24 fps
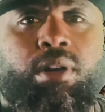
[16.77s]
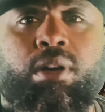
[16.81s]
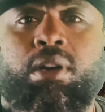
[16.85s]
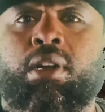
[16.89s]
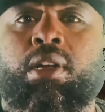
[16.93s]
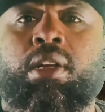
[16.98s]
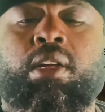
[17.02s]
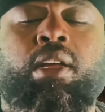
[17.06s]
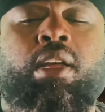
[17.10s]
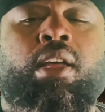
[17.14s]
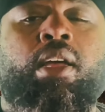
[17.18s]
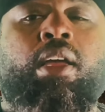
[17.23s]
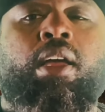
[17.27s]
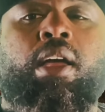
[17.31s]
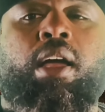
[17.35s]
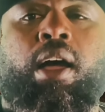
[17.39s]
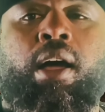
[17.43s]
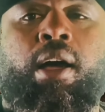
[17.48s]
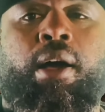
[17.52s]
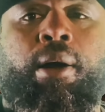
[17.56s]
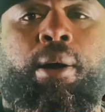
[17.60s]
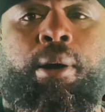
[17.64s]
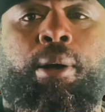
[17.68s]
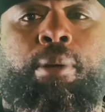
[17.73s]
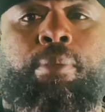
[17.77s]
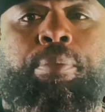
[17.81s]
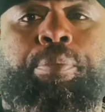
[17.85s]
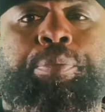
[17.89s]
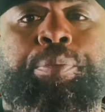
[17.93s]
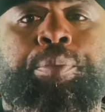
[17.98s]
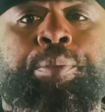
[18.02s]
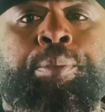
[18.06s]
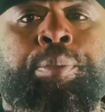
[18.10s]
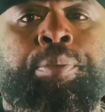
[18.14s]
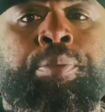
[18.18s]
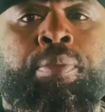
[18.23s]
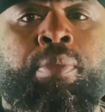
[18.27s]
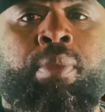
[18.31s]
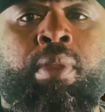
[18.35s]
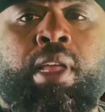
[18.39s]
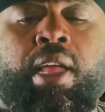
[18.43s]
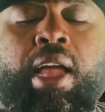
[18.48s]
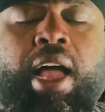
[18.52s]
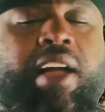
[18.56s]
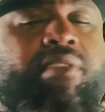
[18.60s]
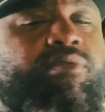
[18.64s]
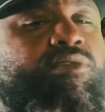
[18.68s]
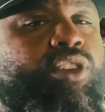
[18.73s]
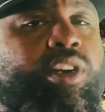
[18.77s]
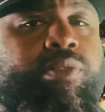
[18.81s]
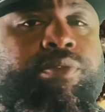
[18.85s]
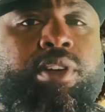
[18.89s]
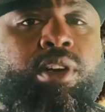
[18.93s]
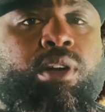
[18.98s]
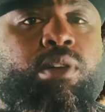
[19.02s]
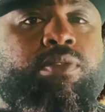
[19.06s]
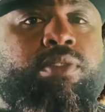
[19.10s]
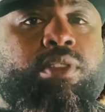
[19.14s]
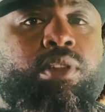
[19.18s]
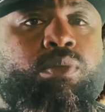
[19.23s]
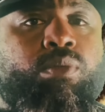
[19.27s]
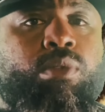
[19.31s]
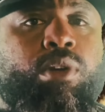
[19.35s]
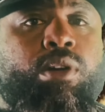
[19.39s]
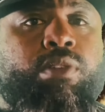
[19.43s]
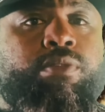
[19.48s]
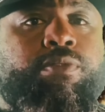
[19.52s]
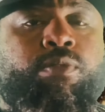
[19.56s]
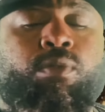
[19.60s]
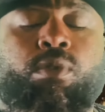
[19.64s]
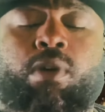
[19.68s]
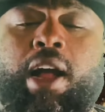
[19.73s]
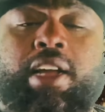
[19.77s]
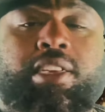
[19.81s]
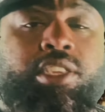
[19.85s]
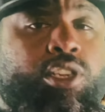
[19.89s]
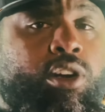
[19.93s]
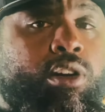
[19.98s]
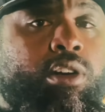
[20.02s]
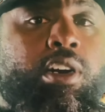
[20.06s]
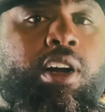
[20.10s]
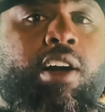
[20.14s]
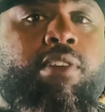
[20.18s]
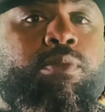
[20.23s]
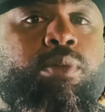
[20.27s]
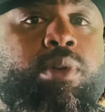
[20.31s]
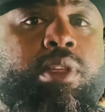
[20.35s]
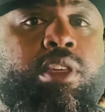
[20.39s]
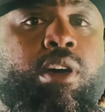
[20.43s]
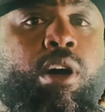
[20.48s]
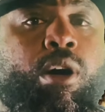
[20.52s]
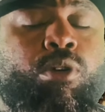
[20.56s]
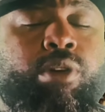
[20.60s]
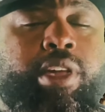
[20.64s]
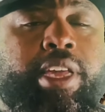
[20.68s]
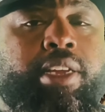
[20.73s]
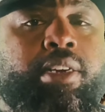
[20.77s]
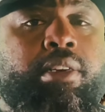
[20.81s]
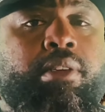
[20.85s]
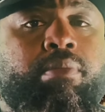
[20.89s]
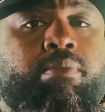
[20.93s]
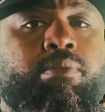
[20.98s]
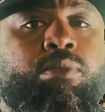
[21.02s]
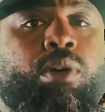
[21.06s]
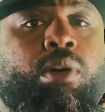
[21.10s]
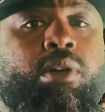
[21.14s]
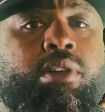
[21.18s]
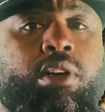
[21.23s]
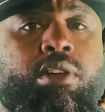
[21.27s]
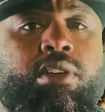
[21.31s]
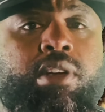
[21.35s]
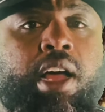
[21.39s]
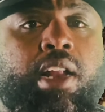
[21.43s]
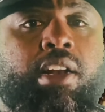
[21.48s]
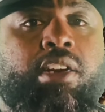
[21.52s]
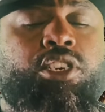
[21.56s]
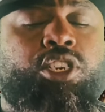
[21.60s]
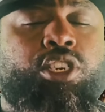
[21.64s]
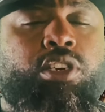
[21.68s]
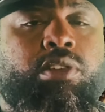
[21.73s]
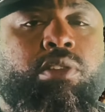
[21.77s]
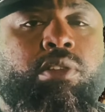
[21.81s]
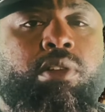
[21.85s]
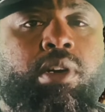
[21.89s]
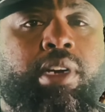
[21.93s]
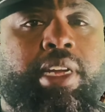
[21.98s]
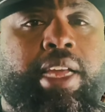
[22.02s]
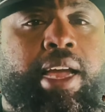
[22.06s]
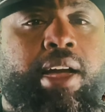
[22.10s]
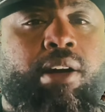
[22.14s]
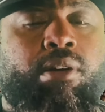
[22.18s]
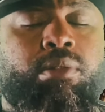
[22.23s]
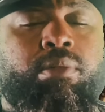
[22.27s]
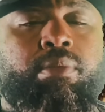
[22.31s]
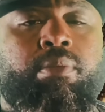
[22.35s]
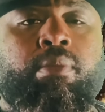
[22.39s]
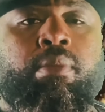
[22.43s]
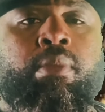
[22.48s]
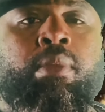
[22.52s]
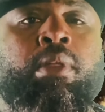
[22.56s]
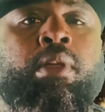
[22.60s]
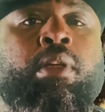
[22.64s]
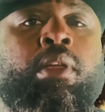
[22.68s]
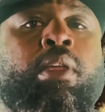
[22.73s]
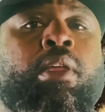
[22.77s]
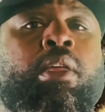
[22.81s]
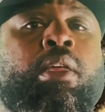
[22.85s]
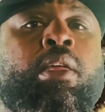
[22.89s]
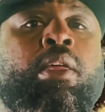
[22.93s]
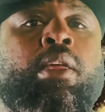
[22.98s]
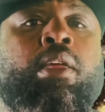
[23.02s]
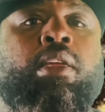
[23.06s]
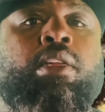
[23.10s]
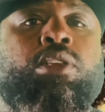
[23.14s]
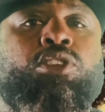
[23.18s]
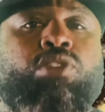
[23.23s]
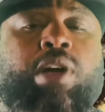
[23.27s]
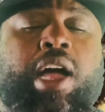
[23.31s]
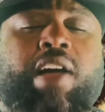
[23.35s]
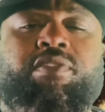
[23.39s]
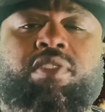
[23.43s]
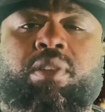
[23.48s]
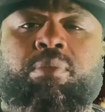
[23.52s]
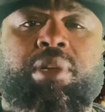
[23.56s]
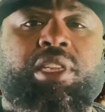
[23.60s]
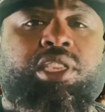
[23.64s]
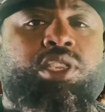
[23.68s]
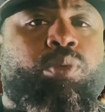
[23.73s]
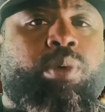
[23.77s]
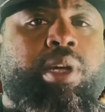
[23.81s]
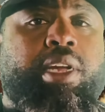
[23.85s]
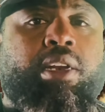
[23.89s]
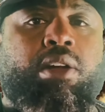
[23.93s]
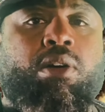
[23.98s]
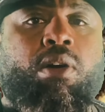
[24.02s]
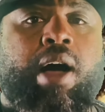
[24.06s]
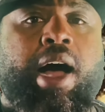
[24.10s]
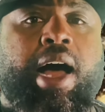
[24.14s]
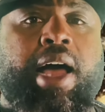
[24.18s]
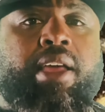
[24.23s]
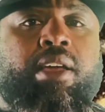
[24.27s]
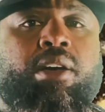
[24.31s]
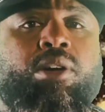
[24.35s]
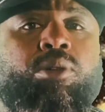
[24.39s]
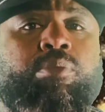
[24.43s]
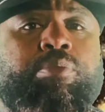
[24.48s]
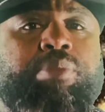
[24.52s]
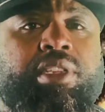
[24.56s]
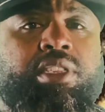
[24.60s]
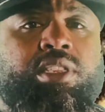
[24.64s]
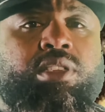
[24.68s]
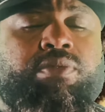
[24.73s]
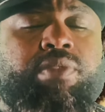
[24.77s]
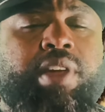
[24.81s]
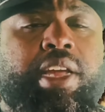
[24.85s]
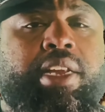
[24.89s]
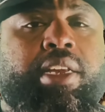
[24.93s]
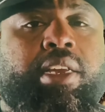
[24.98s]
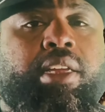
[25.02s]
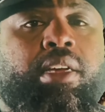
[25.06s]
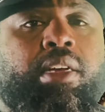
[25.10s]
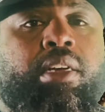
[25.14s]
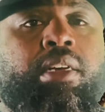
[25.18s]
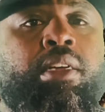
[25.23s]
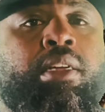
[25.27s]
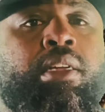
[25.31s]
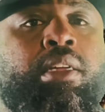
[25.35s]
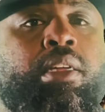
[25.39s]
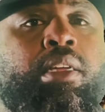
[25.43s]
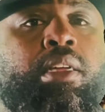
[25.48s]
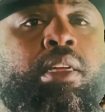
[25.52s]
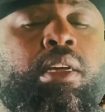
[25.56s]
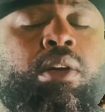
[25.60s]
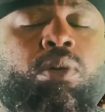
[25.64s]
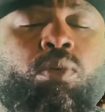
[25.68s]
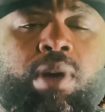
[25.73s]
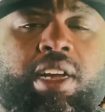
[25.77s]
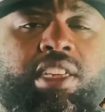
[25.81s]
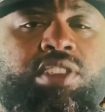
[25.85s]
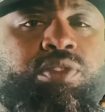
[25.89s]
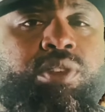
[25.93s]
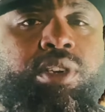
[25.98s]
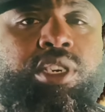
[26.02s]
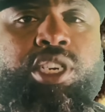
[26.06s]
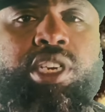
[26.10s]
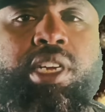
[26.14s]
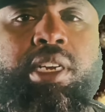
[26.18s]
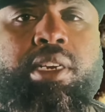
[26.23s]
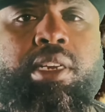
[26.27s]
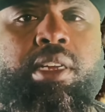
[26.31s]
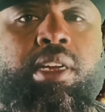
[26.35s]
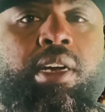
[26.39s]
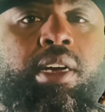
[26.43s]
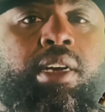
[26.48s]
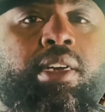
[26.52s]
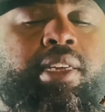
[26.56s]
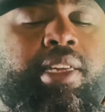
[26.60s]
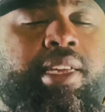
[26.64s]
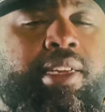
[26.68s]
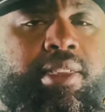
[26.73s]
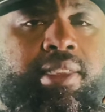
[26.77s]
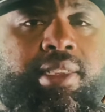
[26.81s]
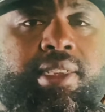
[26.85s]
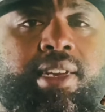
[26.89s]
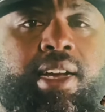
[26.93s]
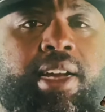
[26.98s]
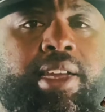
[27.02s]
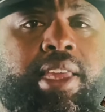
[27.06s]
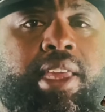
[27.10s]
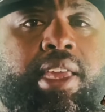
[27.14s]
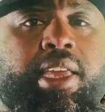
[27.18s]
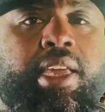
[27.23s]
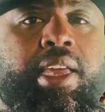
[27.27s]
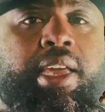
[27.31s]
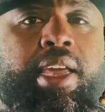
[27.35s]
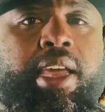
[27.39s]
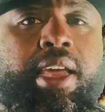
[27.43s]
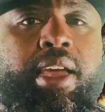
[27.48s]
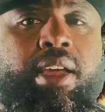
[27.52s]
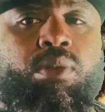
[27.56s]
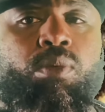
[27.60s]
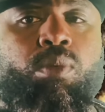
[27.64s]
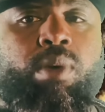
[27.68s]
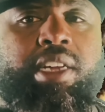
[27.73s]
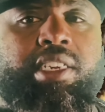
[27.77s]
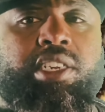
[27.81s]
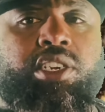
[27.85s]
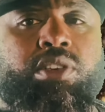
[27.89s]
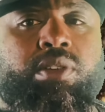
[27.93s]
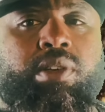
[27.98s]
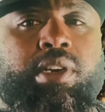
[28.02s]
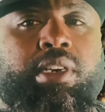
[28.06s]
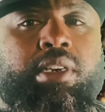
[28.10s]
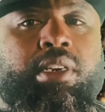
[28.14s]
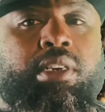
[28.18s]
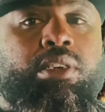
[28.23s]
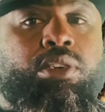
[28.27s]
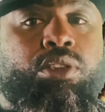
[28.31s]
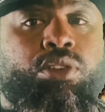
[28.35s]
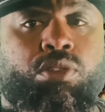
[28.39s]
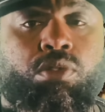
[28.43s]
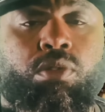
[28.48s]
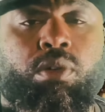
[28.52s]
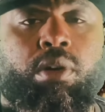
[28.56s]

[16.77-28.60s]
driver. Um, I've driven over the road for, I started off with Hogan under Dollar General account, driving between Ohio, Pennsylvania, West Virginia, Kentucky, and Western New